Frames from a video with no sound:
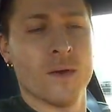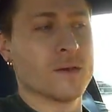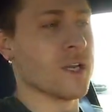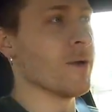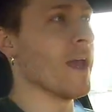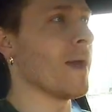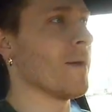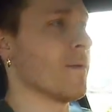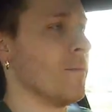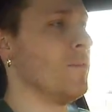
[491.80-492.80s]
So yeah,
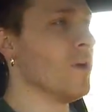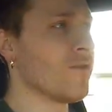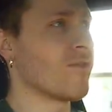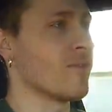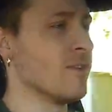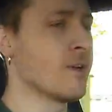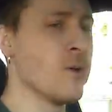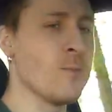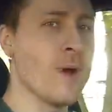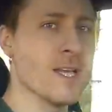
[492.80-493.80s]
the
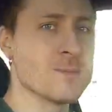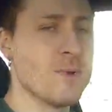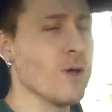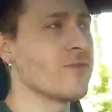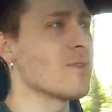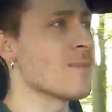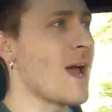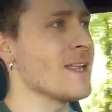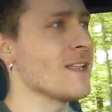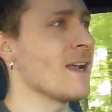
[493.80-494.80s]
coupe is built from
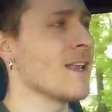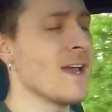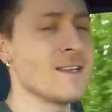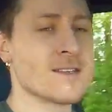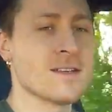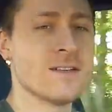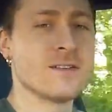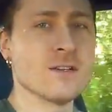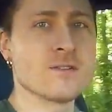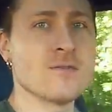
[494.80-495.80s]

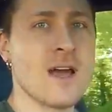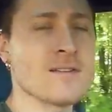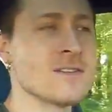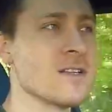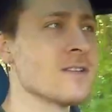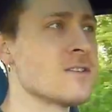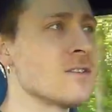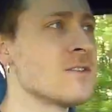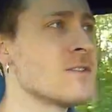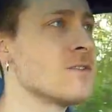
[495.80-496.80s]
1998 till
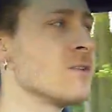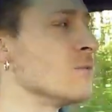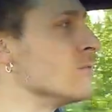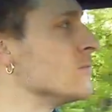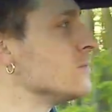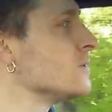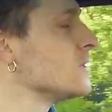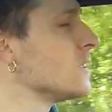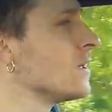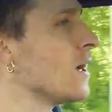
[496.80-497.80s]
2002.
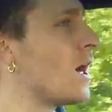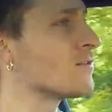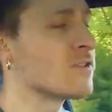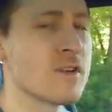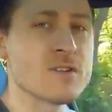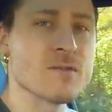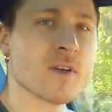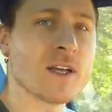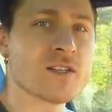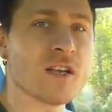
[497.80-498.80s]
After 2002 you
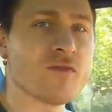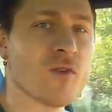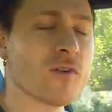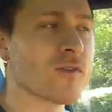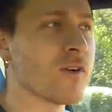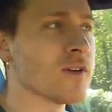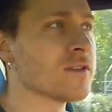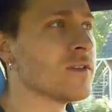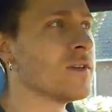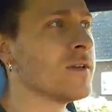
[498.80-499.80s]
got the Z4, of
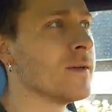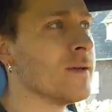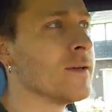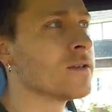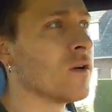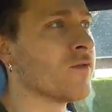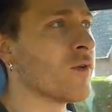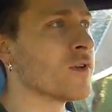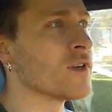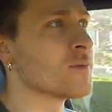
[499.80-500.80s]
course. So
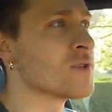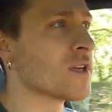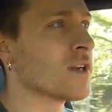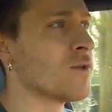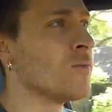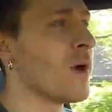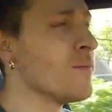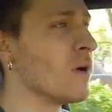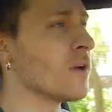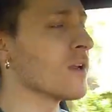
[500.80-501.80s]
for this particular coupe
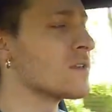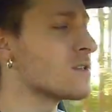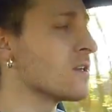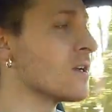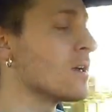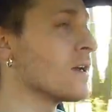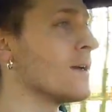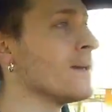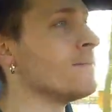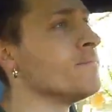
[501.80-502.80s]
model it's
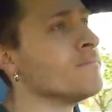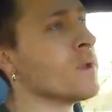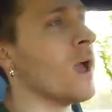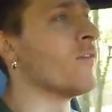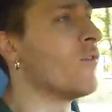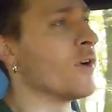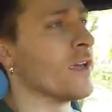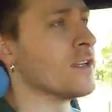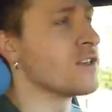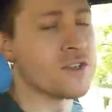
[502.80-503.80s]
4
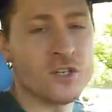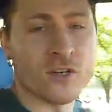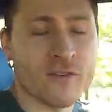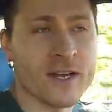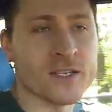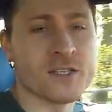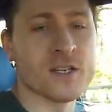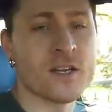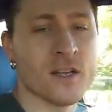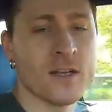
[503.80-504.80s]
years, it's short range.
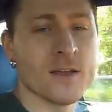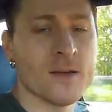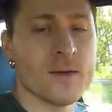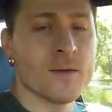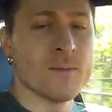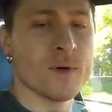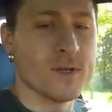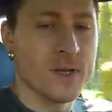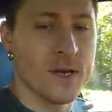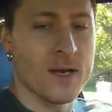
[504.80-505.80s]

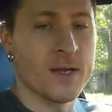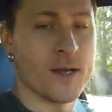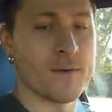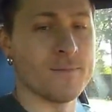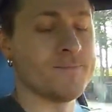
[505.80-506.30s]
But yeah,